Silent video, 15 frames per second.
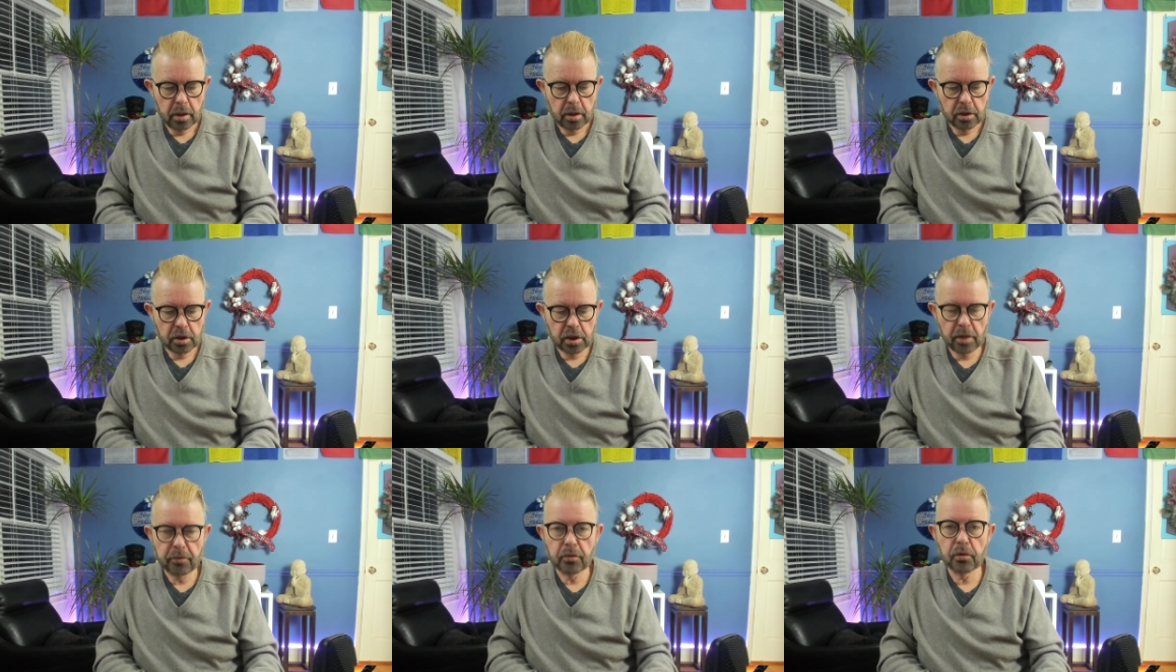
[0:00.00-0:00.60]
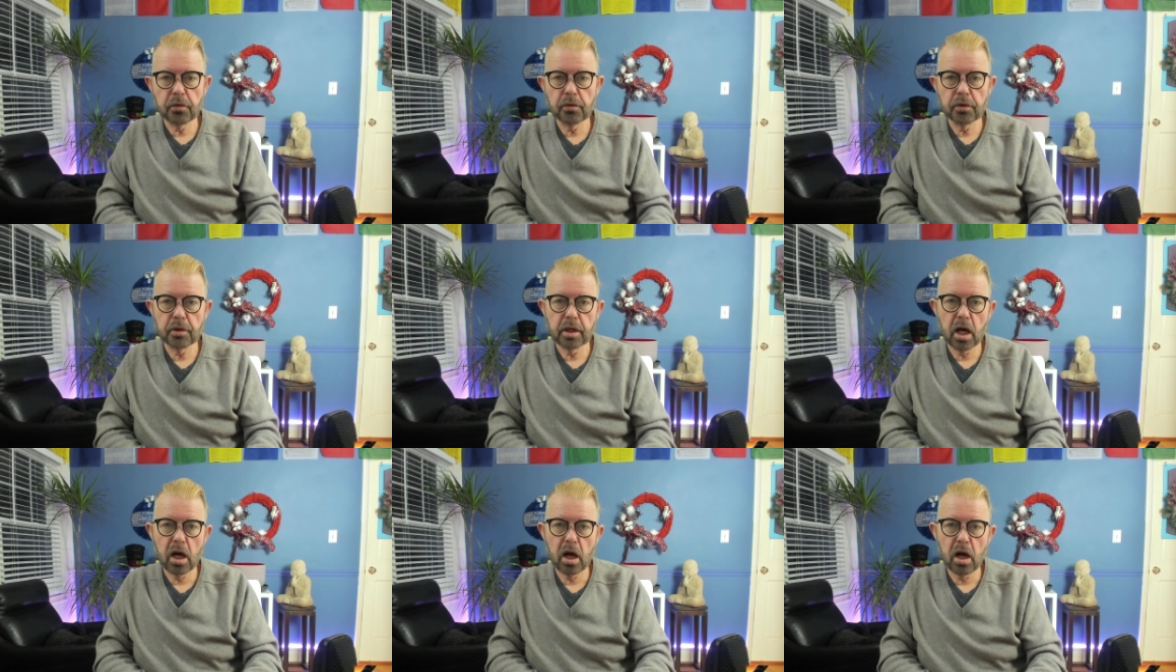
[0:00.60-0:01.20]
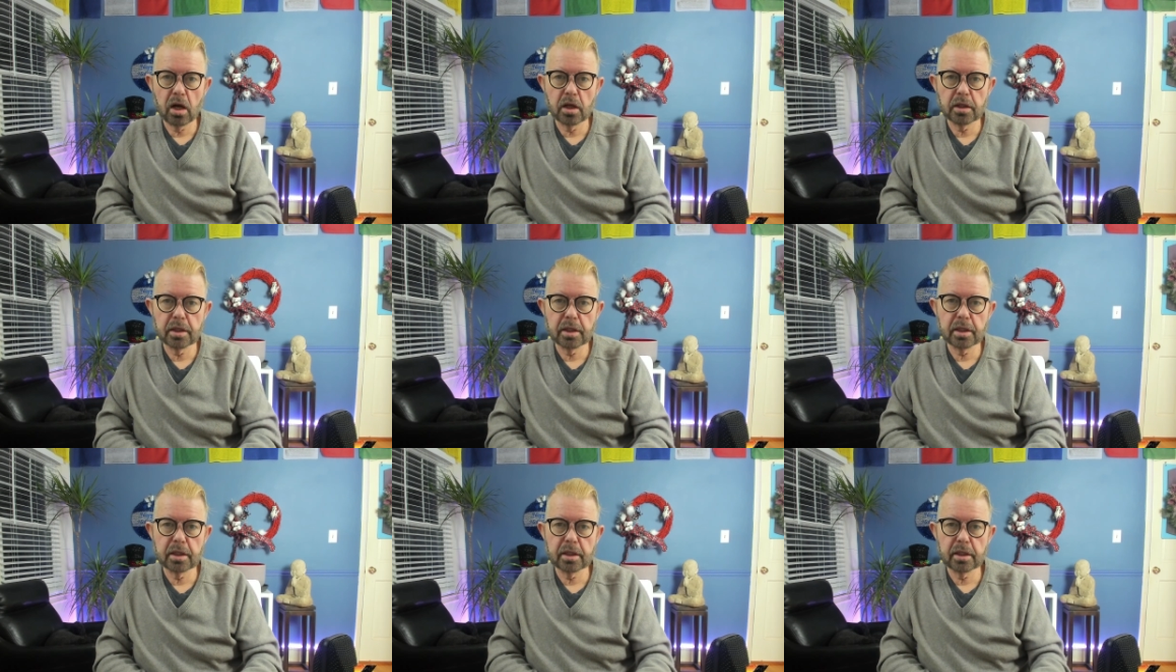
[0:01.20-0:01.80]
shuffle through the
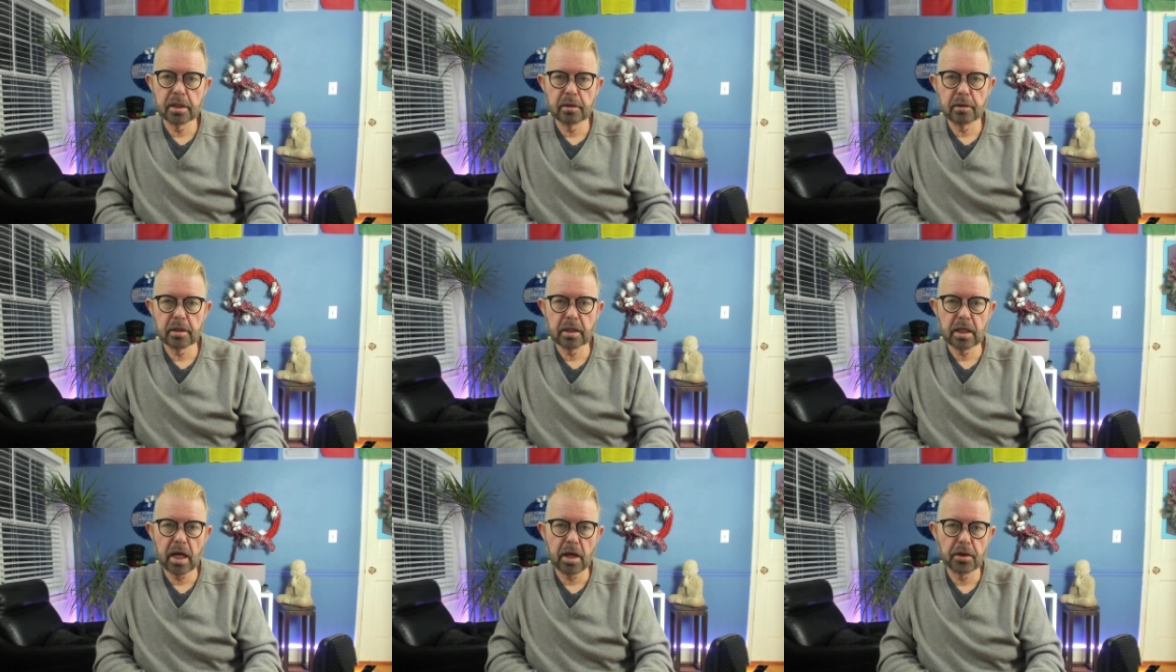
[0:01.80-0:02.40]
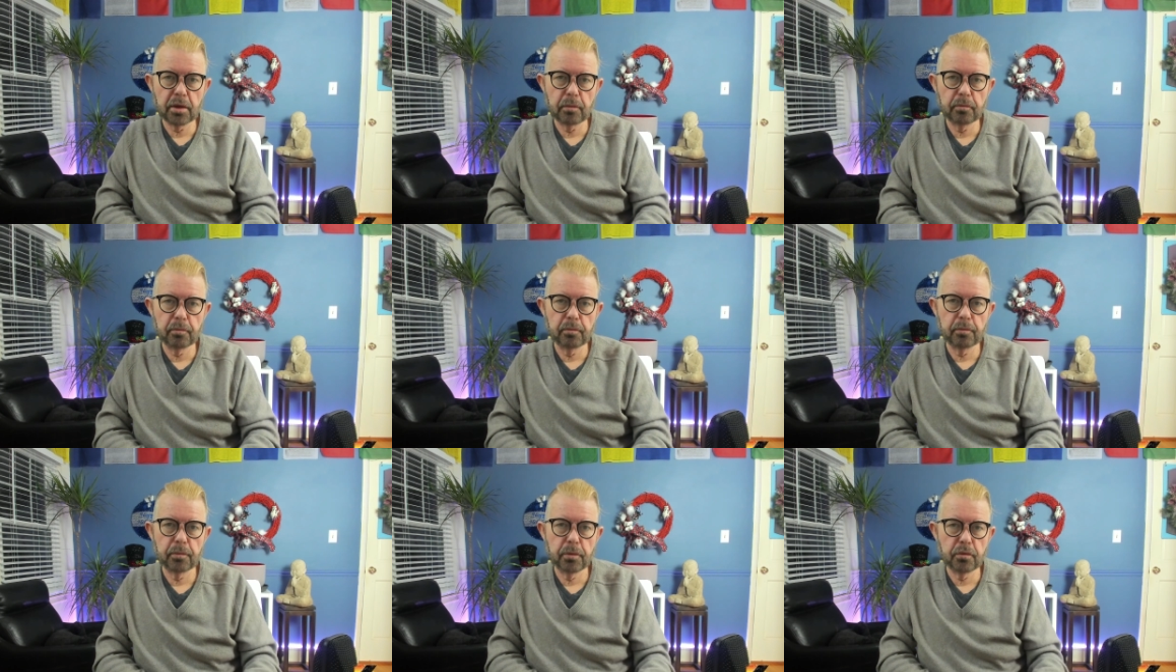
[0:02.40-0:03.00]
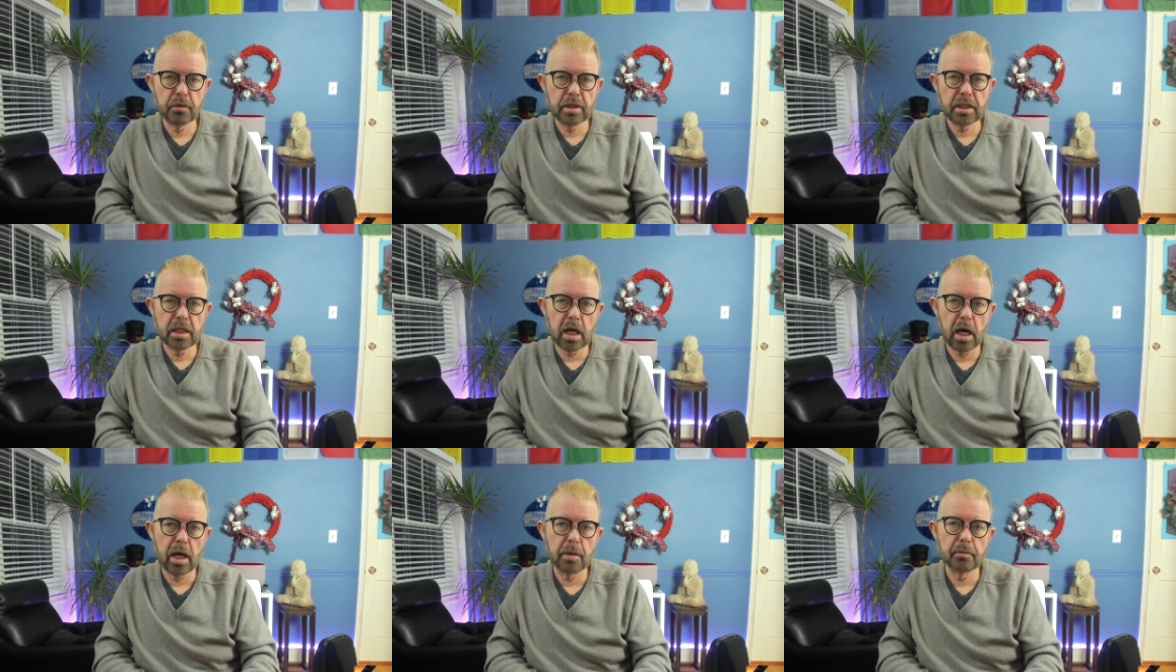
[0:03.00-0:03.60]
cards, cut them three
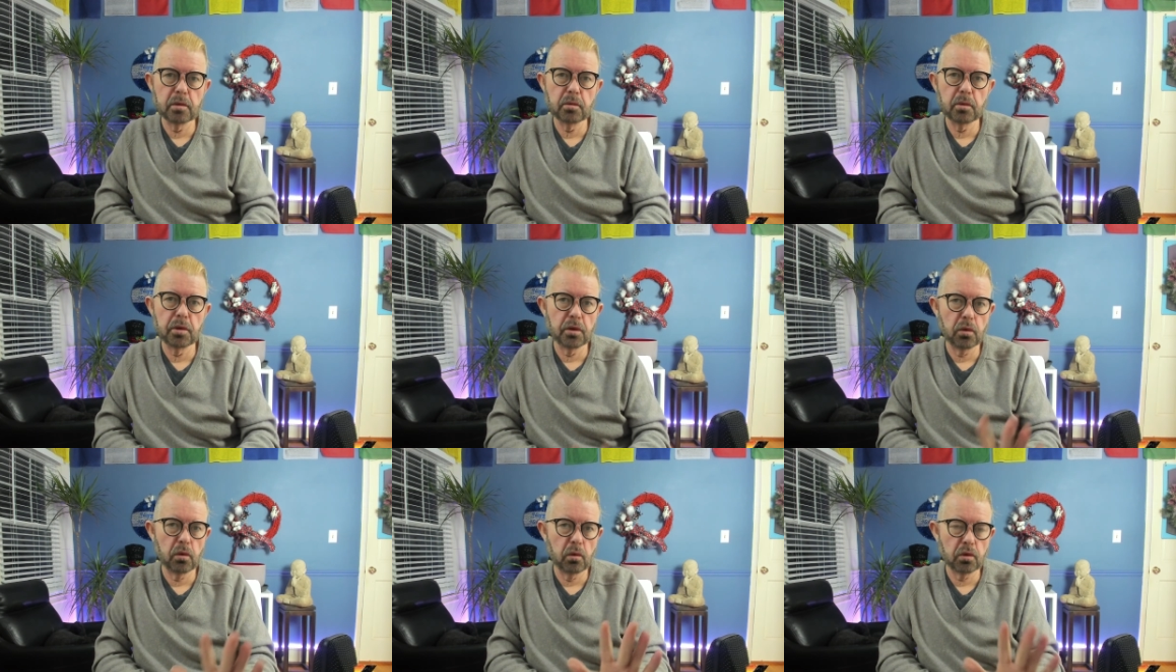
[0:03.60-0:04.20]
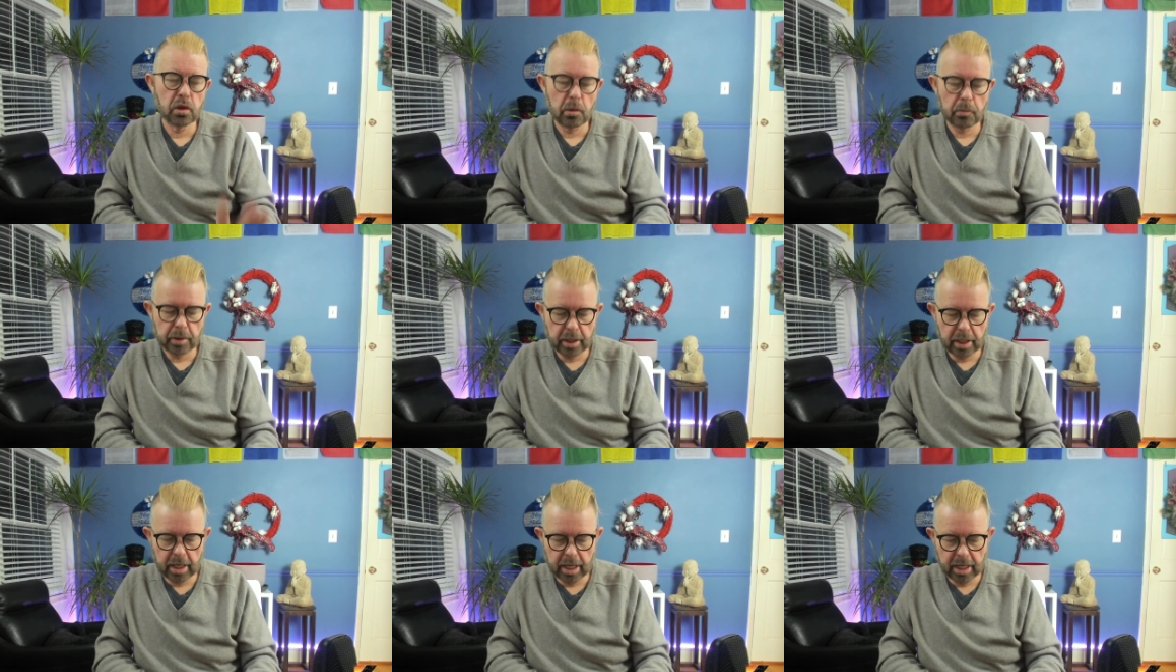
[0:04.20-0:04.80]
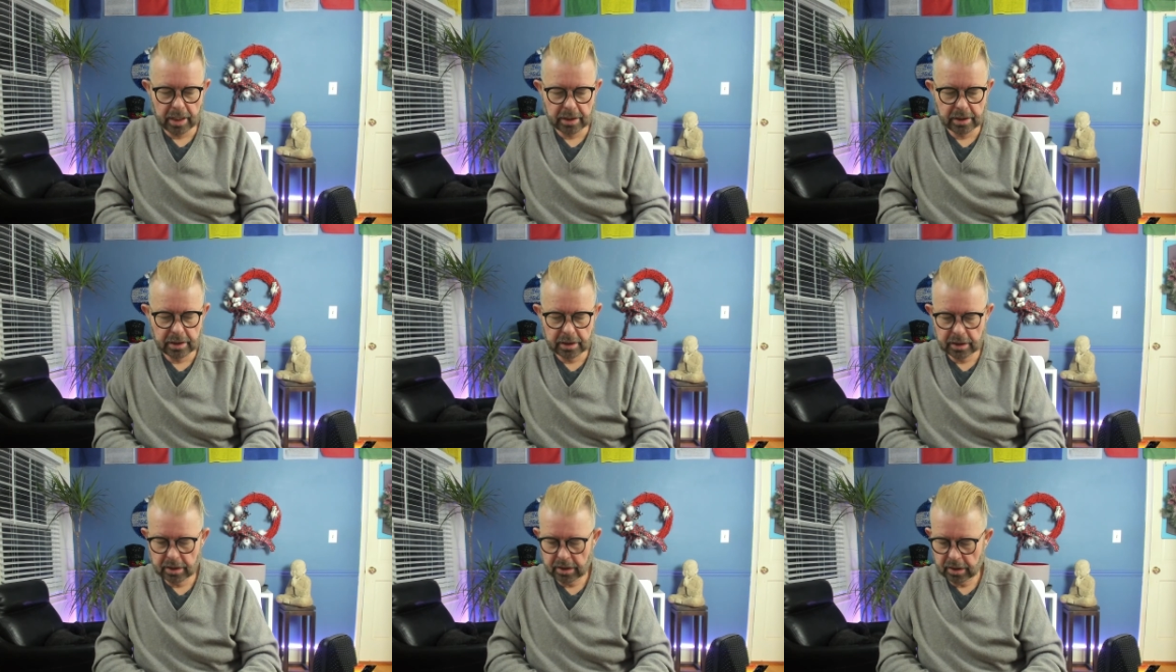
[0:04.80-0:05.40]
times with your dominant hand,
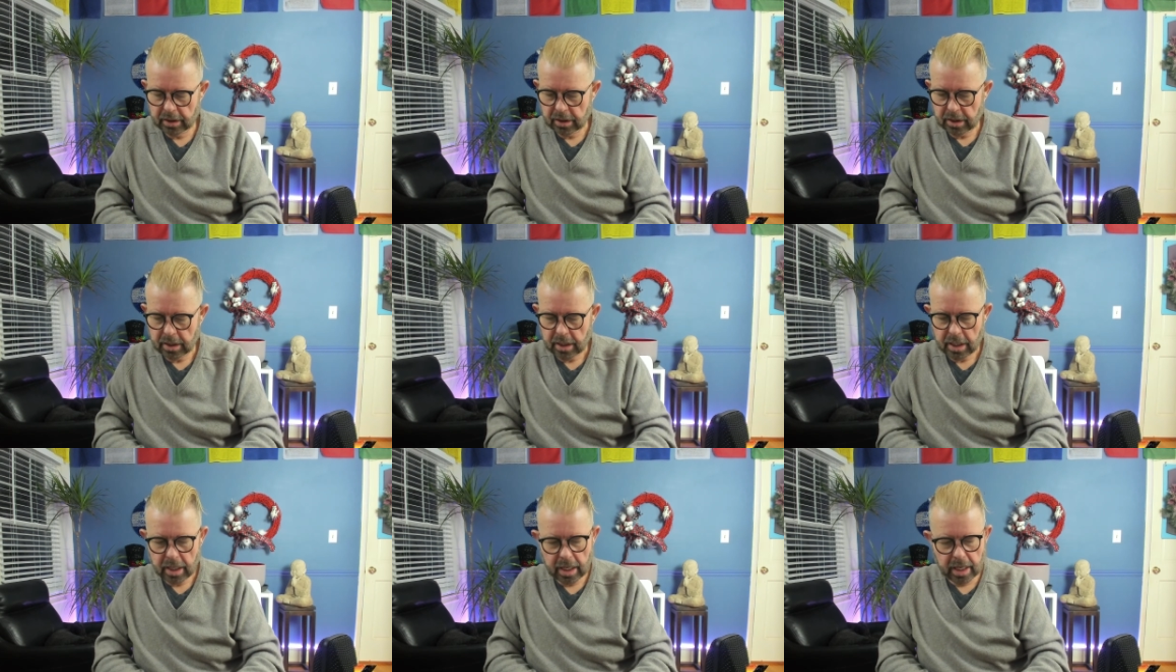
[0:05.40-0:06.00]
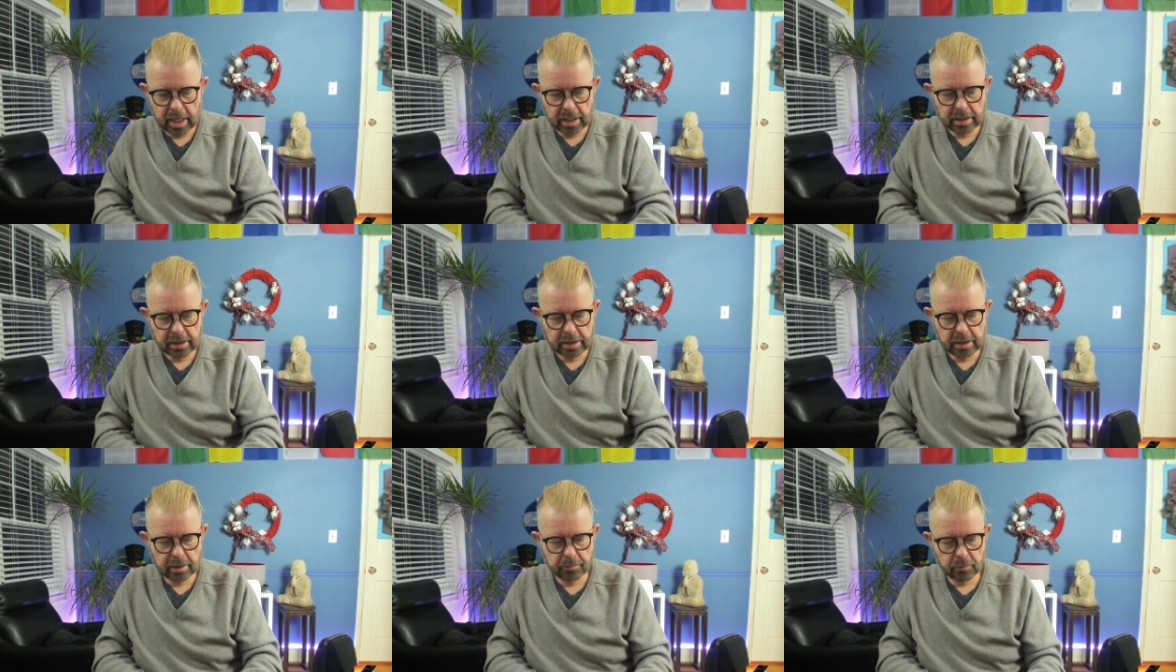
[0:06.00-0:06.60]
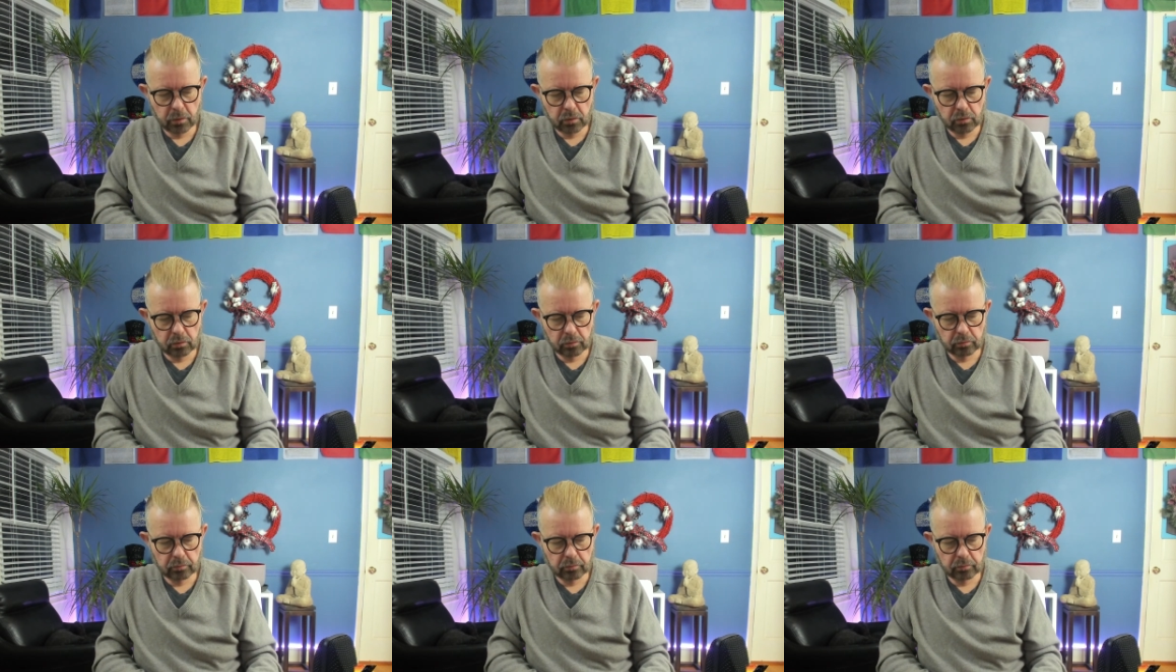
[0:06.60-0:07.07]
and um, oh,